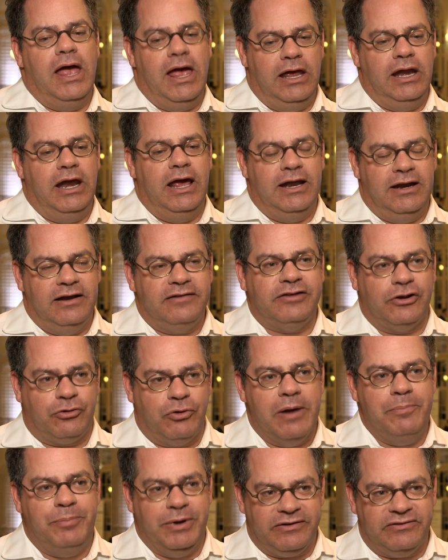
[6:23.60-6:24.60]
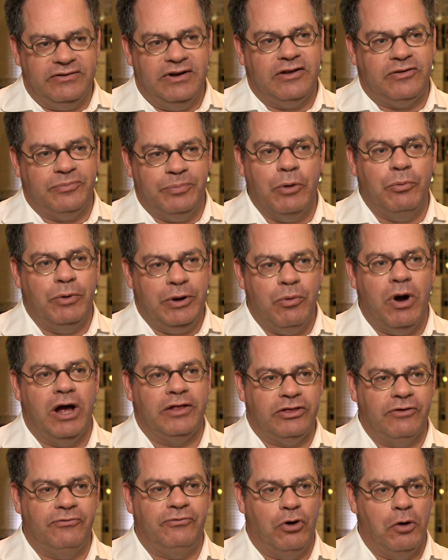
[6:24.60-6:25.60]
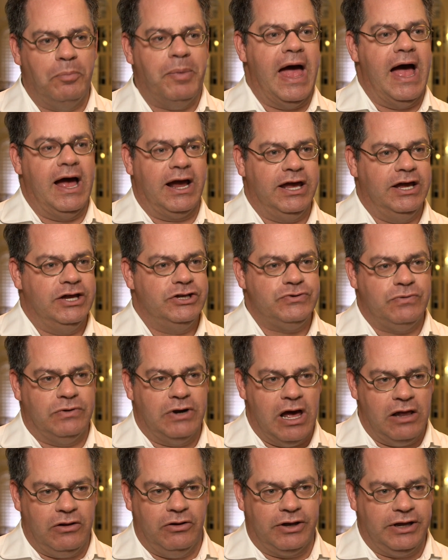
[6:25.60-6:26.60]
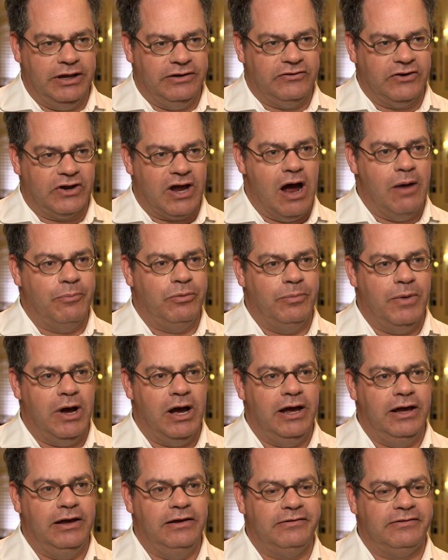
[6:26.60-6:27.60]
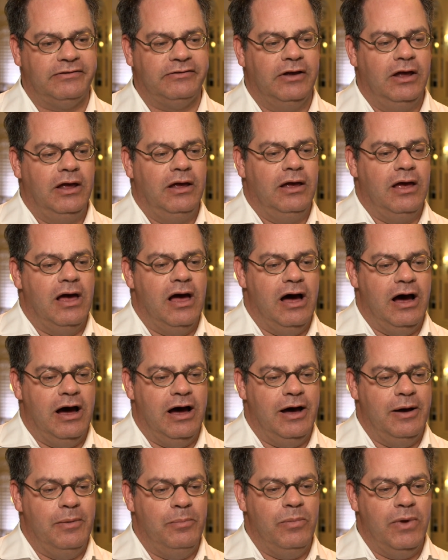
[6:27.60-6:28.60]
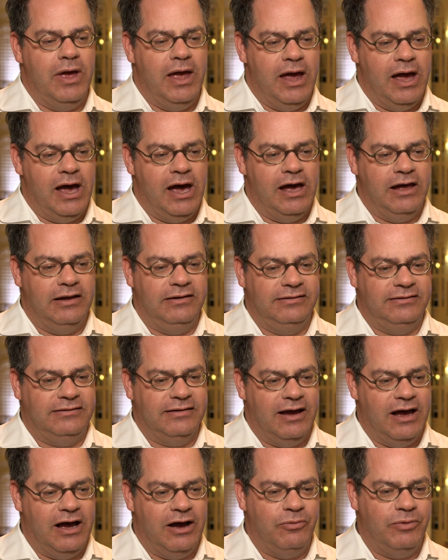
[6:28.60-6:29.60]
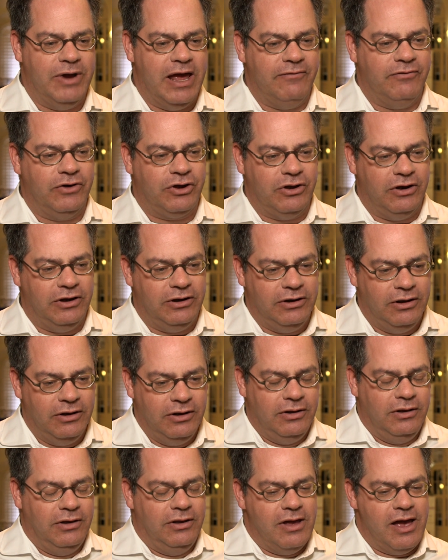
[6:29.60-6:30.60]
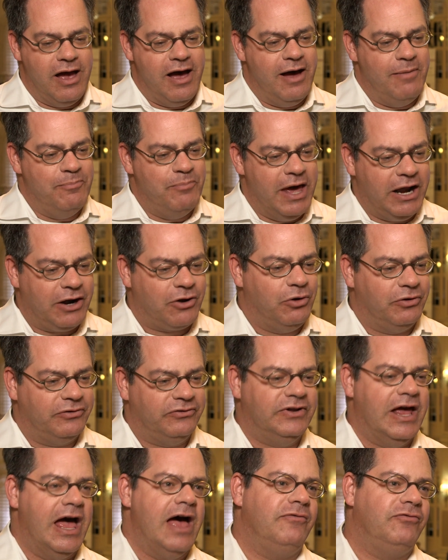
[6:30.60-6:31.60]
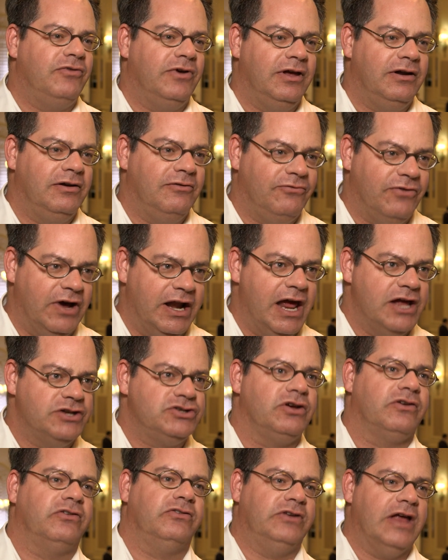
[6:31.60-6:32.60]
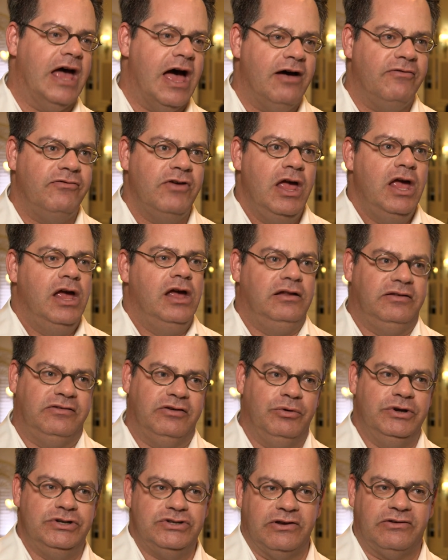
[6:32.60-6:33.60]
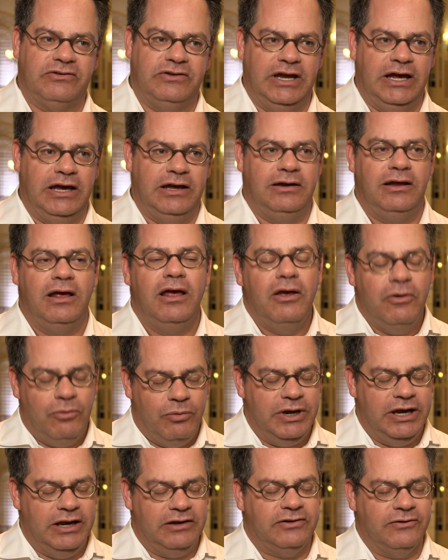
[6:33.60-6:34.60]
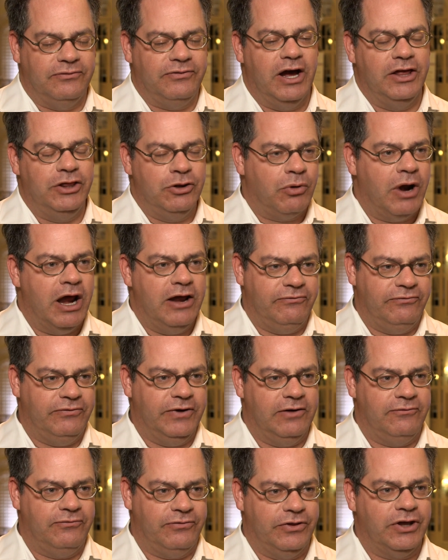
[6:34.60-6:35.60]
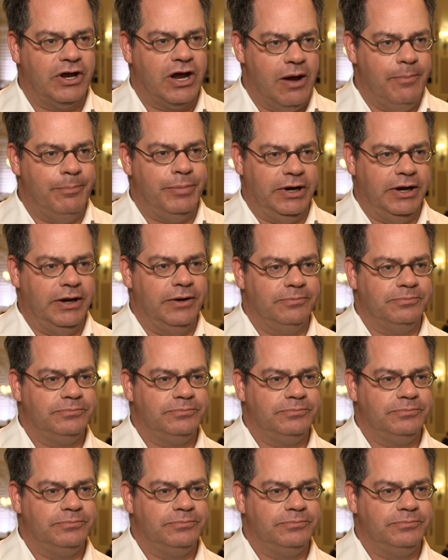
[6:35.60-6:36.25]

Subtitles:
It is a great business, but we want the full package. We're not looking to compromise, and we have a good medical staff and financial staff, and so we need to find the right fit for the company.